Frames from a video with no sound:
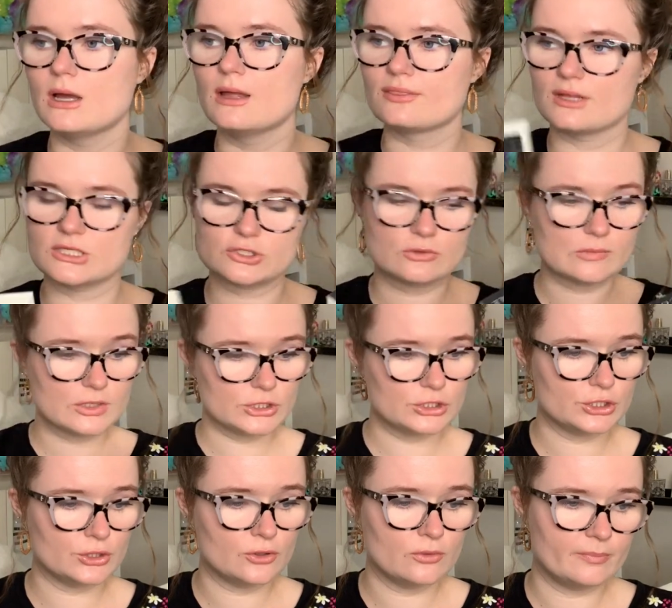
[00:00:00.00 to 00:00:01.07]
that's what I'm gonna
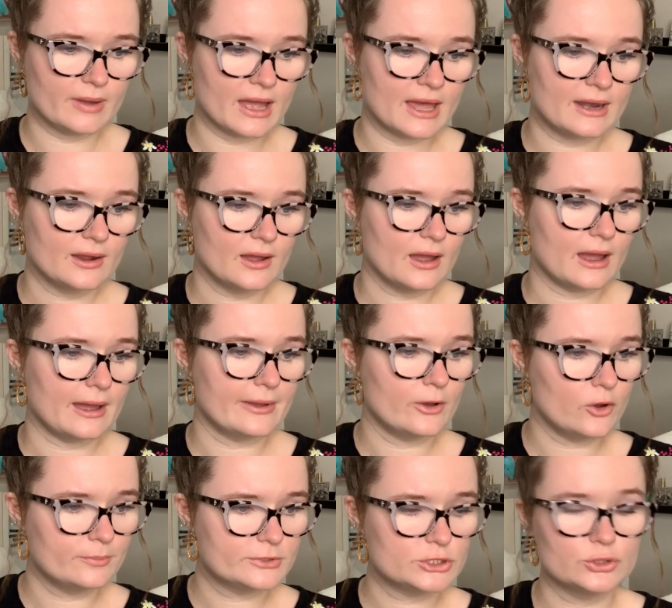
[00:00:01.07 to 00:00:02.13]
do, but I
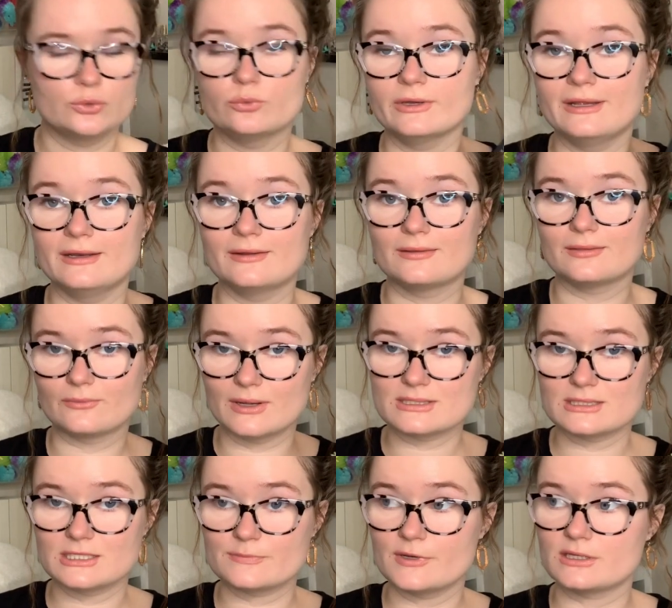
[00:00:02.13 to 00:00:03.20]
hope to read the rest
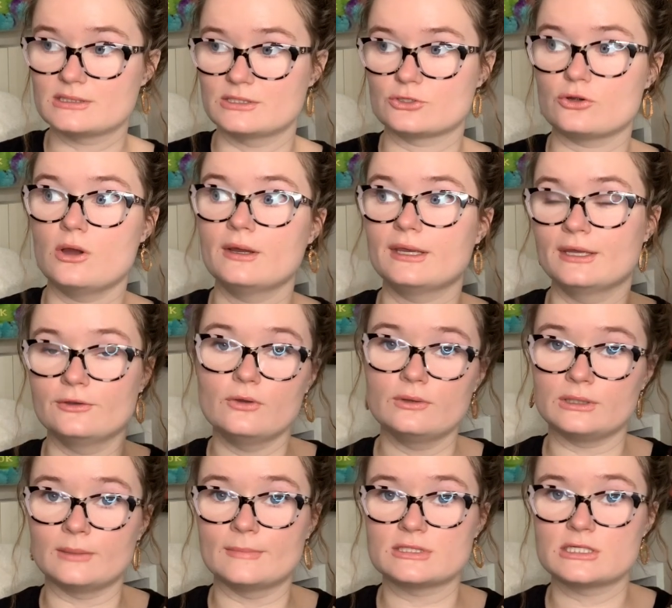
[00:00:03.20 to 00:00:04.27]
of these books. These are on Kindle
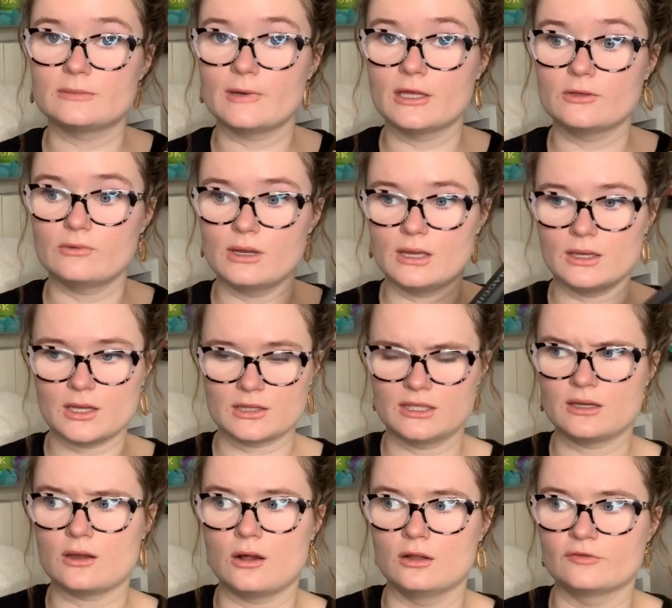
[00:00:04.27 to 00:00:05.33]
Unlimited, by the way. I
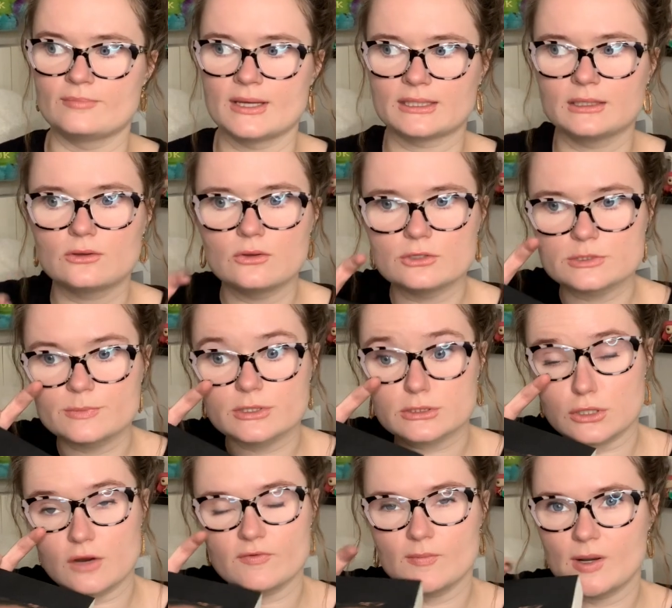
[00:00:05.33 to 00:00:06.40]
think all of Maggie Cole's books
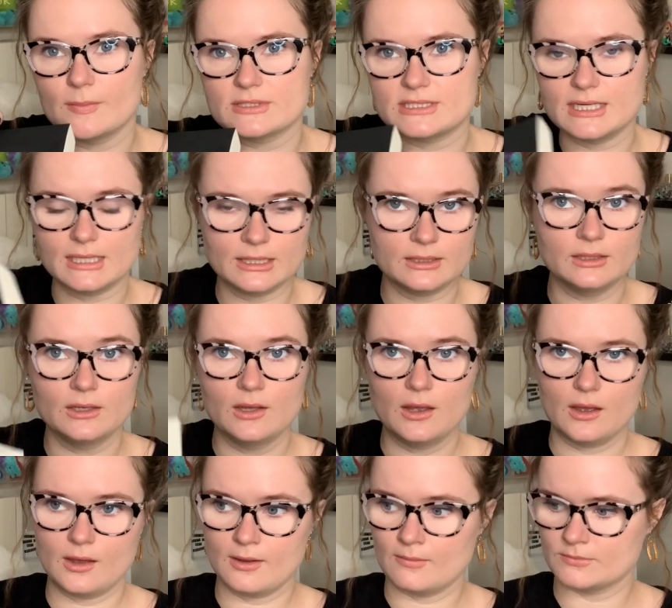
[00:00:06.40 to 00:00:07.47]
are, if I'm not mistaken.
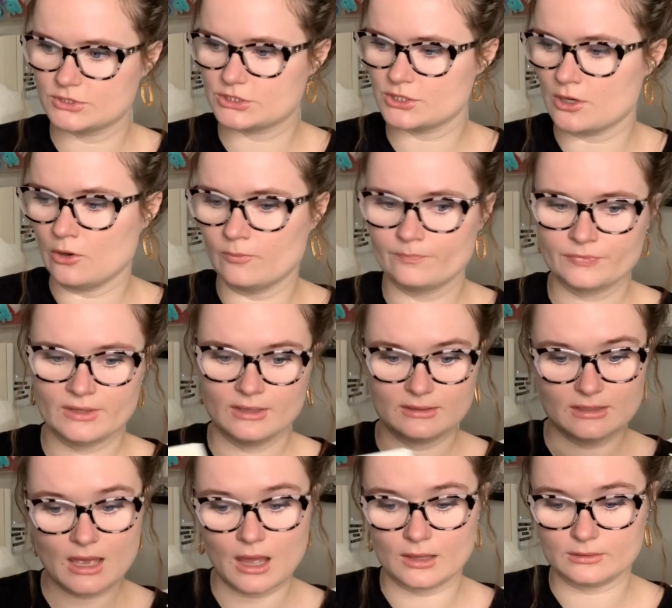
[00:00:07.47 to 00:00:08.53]
Um, so
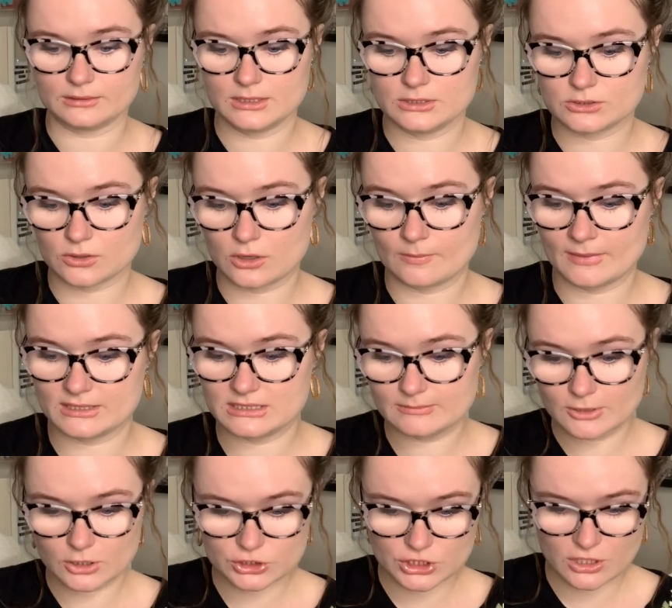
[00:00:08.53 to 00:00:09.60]
yeah, these are on my T B
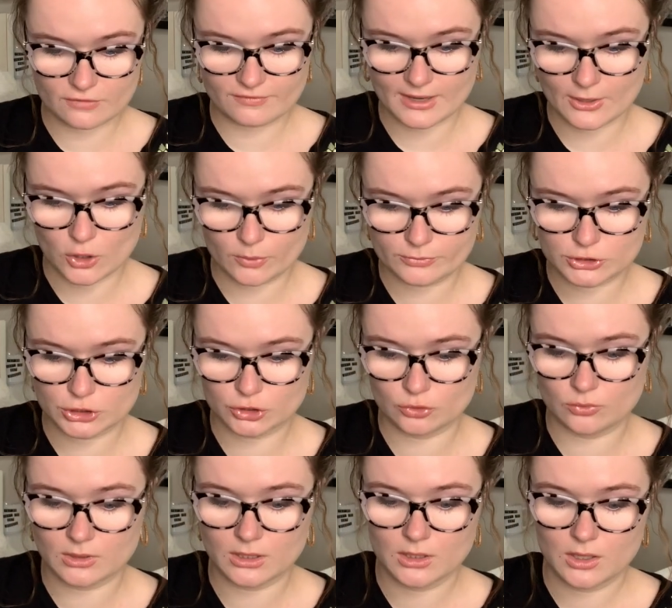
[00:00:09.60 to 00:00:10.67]
R shelf. I hope
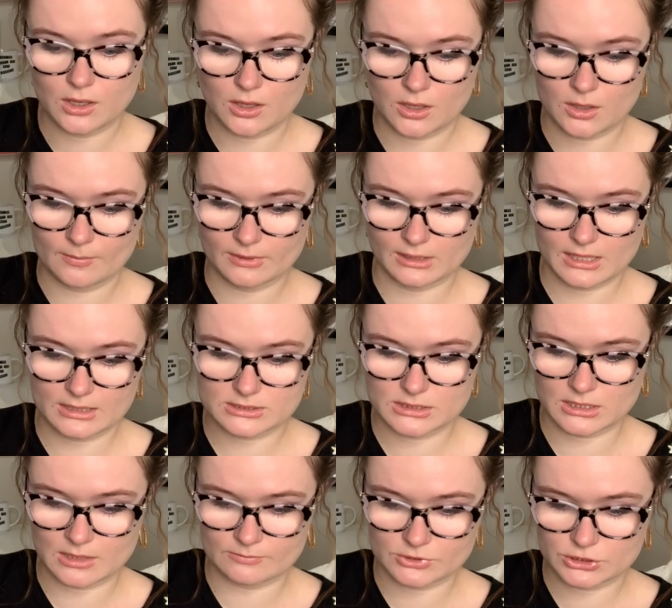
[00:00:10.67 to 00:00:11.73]
to um, get to
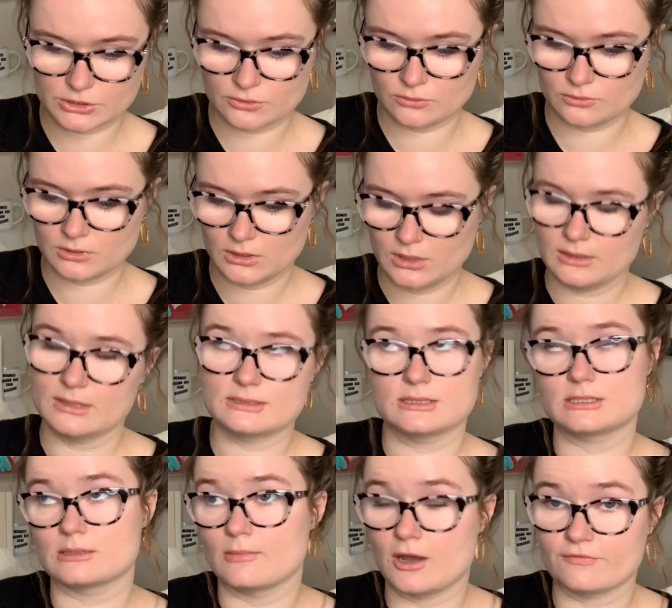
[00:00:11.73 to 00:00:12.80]
them soon. This is
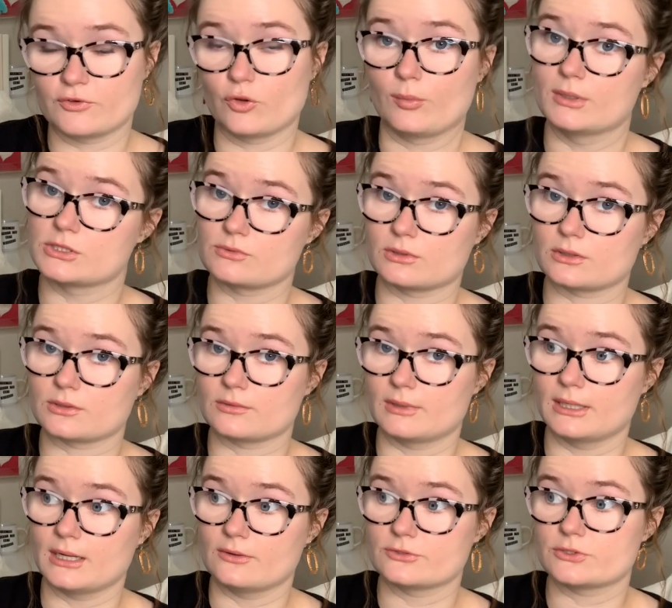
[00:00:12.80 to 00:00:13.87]
the Mafia Romance Readathon right
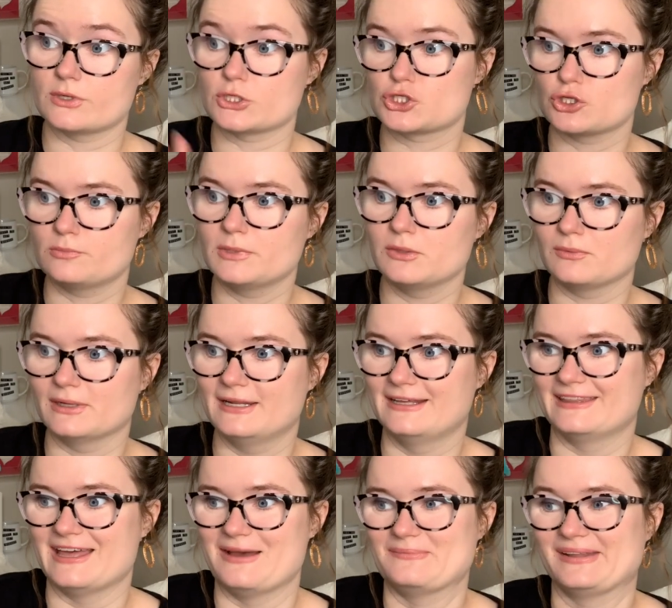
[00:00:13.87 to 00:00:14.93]
now, so I should be reading
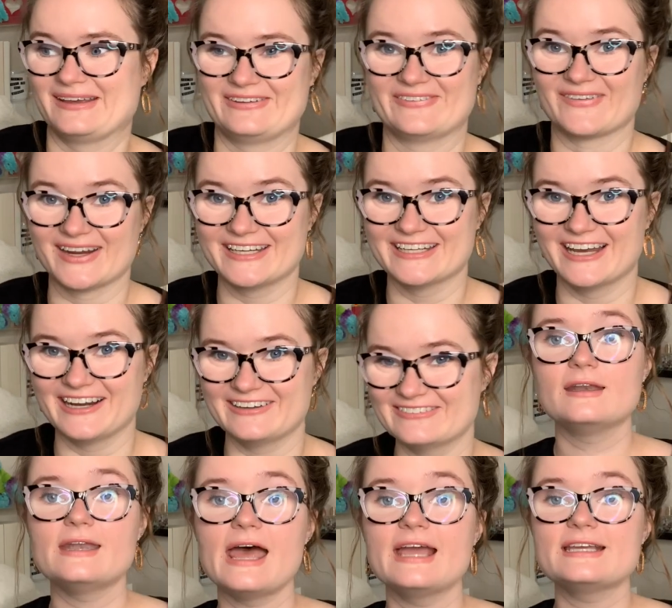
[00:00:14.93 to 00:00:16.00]
them like right now.
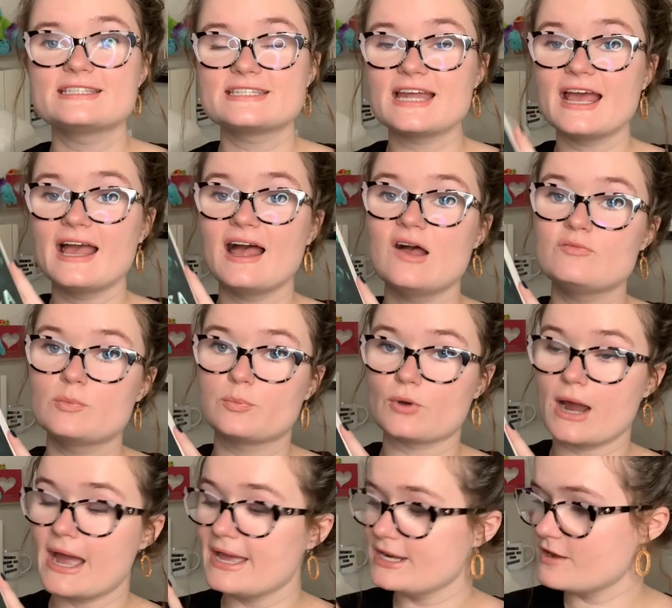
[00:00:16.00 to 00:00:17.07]
Next, I have
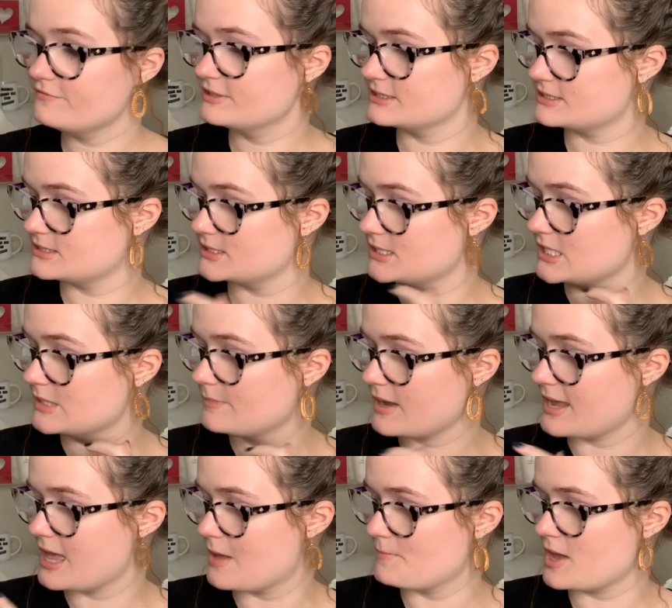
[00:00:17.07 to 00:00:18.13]
Bride of the Sea by
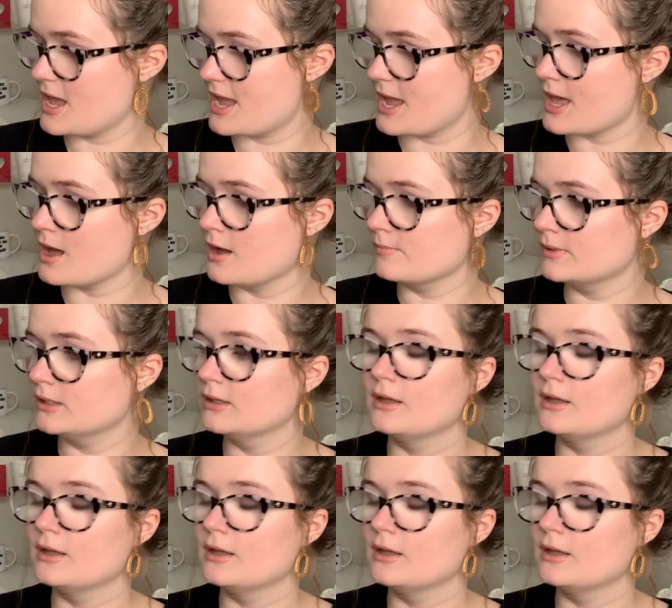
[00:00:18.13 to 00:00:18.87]
Emma Hamm.